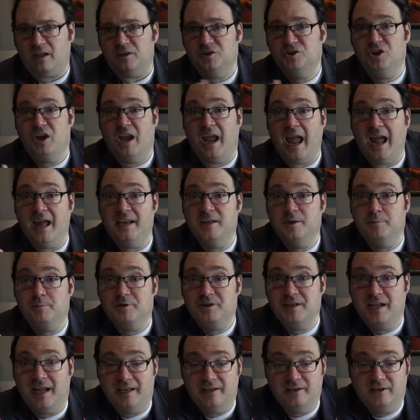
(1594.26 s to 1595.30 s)
She had to
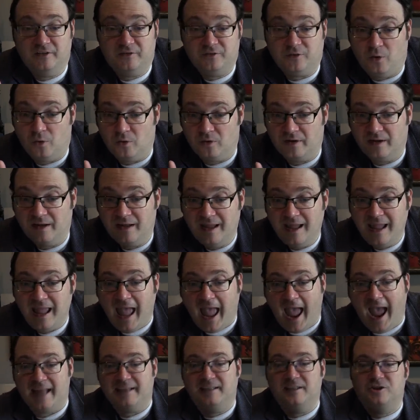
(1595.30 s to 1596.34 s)
pretend to sulk,
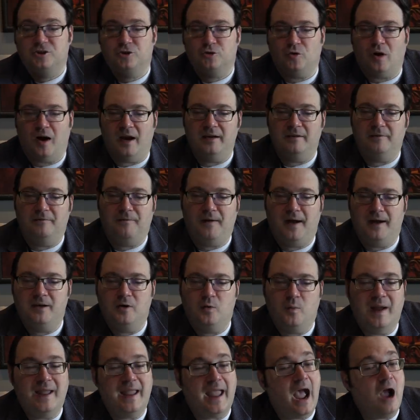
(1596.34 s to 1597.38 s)
had to try to find
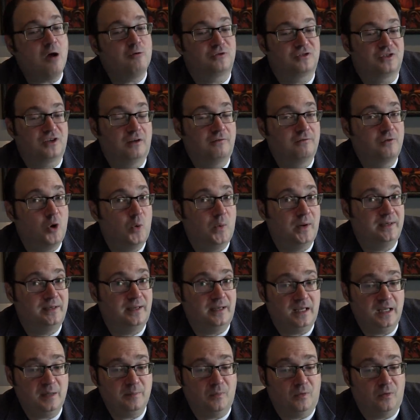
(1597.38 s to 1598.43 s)
a way out of going
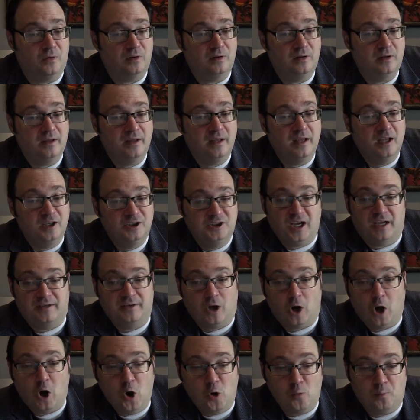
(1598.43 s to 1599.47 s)
to Emul. She had
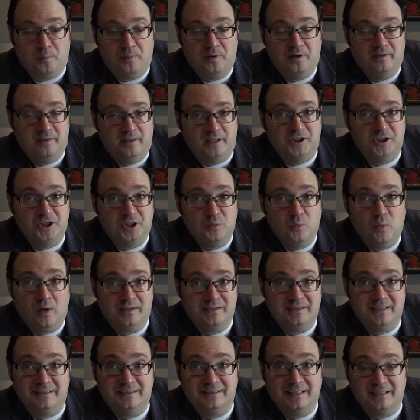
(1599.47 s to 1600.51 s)
to hope that she
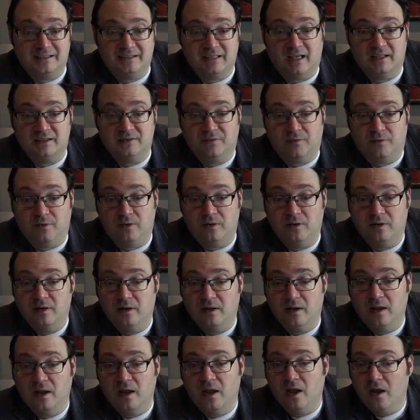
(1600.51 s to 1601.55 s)
wasn't successful.
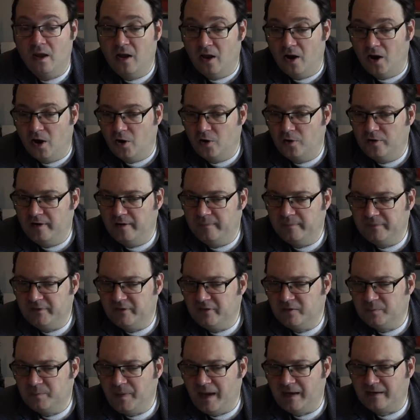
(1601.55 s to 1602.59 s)
Odium
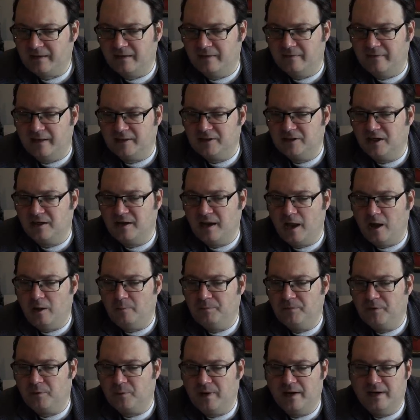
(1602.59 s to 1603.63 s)
suspected that she'd
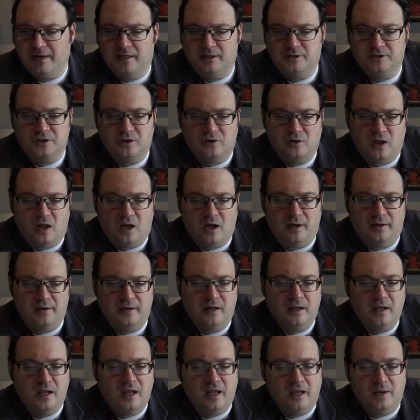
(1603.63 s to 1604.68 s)
helped the Radiant Shallan.
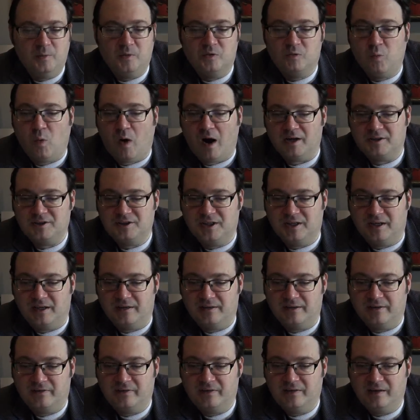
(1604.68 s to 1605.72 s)
He was watching
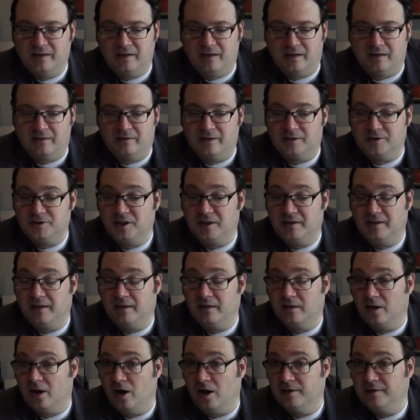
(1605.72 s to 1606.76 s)
to see that she
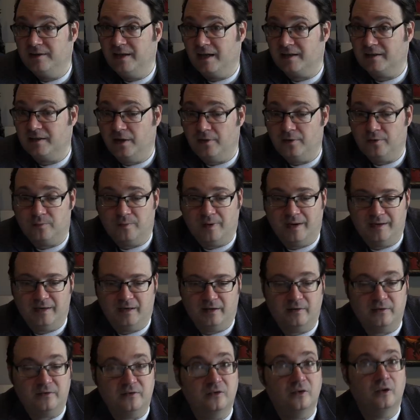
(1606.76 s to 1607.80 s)
didn't contact other
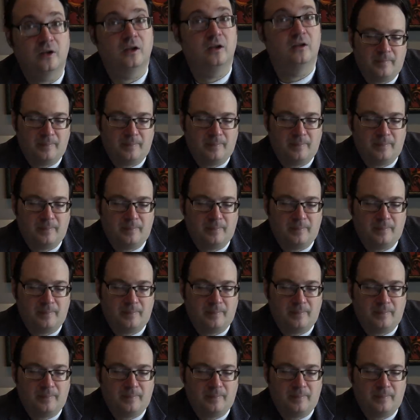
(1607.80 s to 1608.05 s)
Radiants,